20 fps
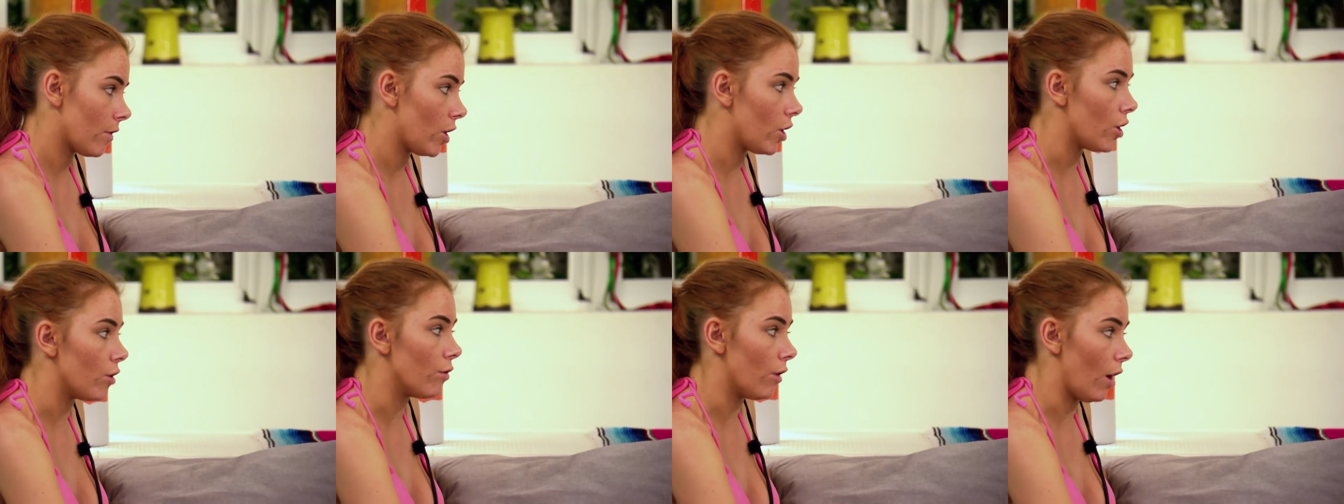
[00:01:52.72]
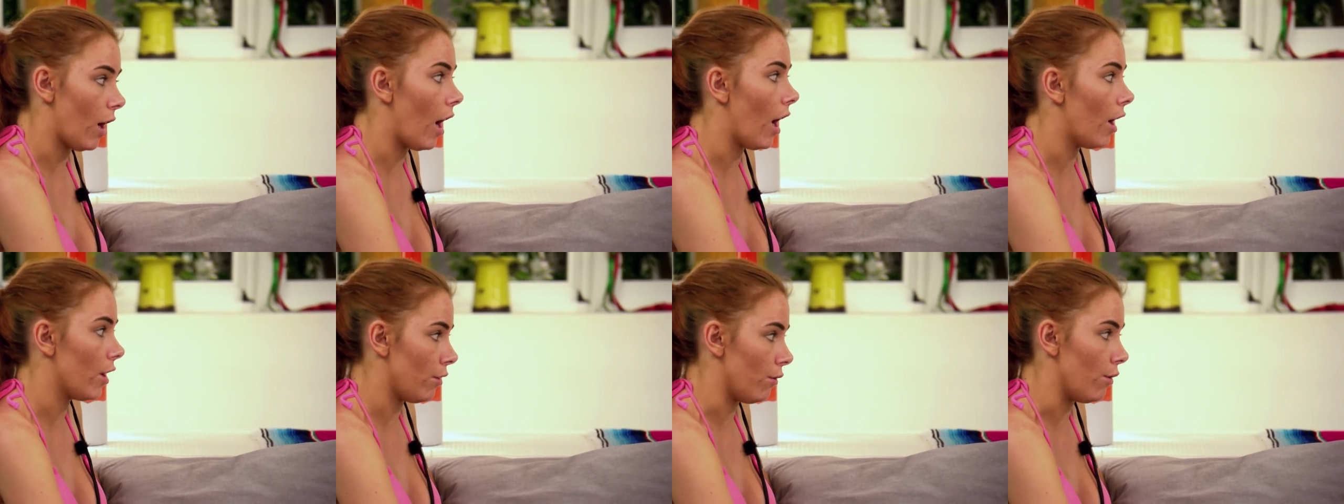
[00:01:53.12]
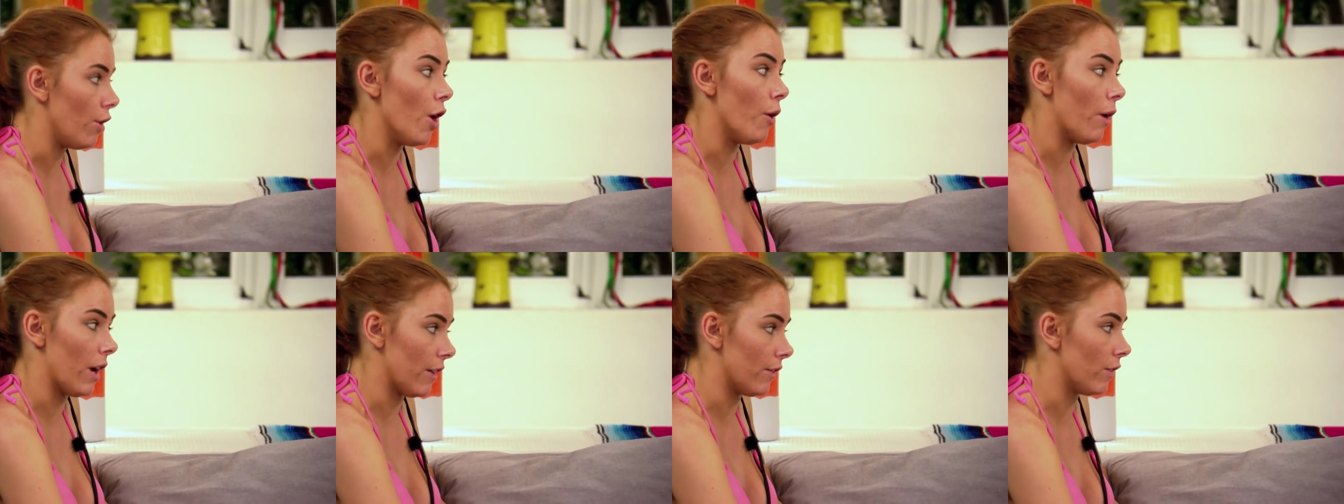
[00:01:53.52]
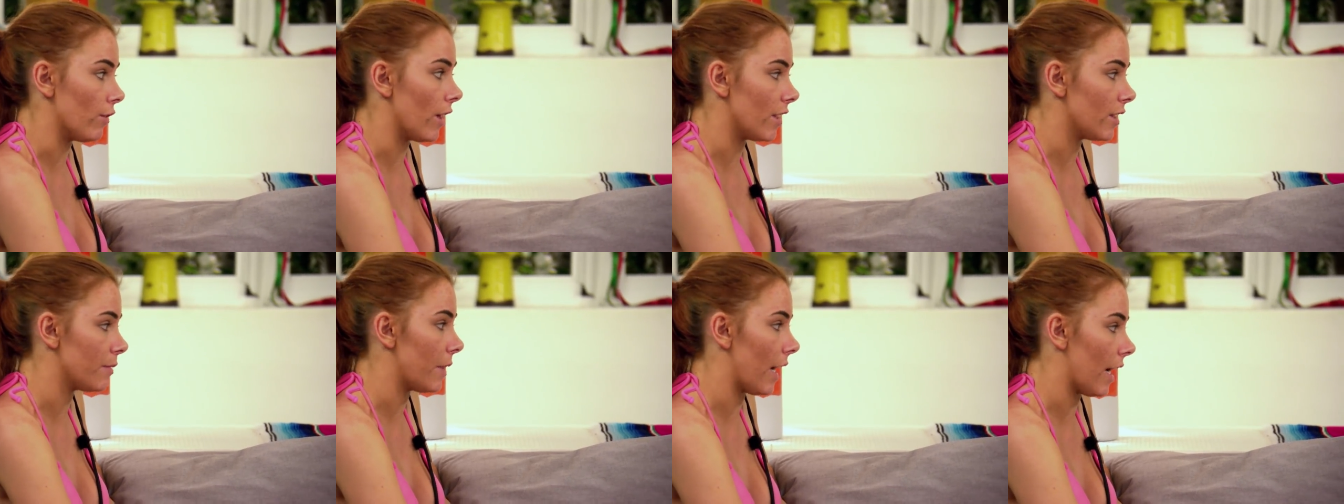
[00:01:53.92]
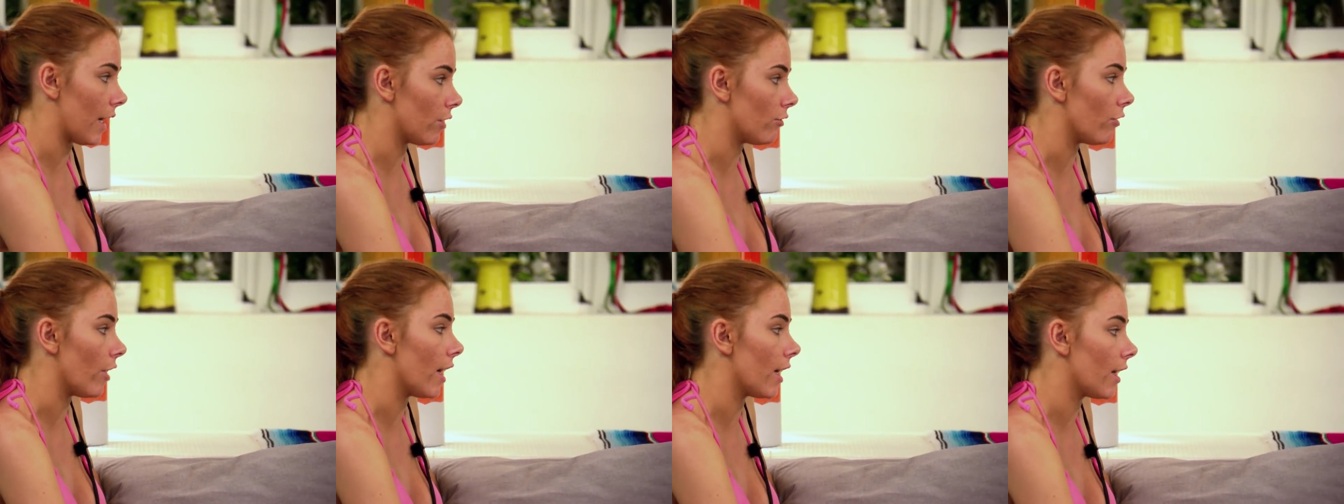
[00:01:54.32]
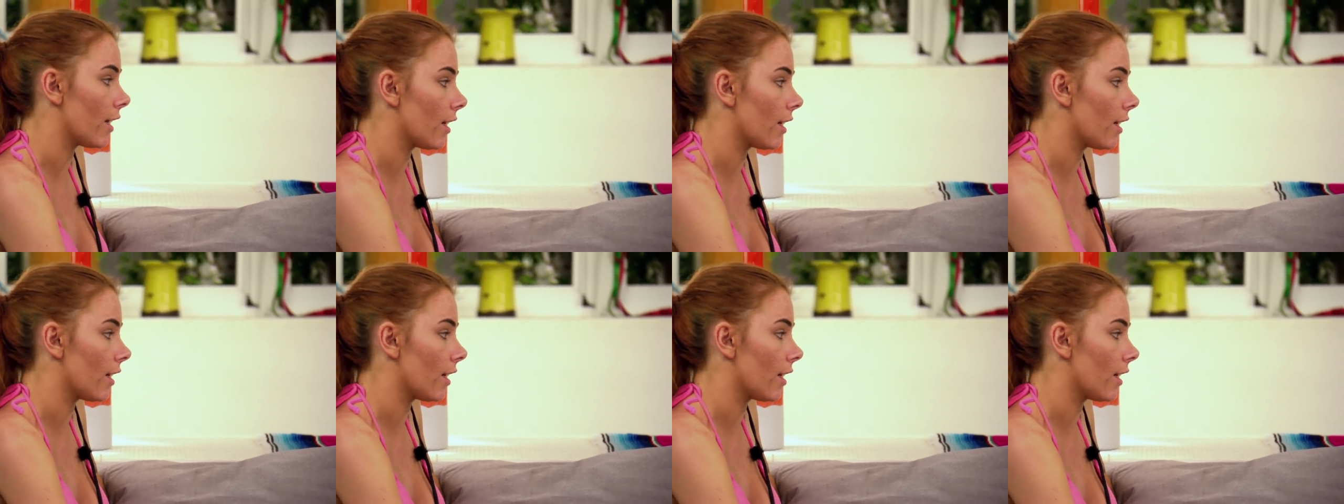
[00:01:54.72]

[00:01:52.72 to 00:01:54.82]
you you know I'll have a right to be angry.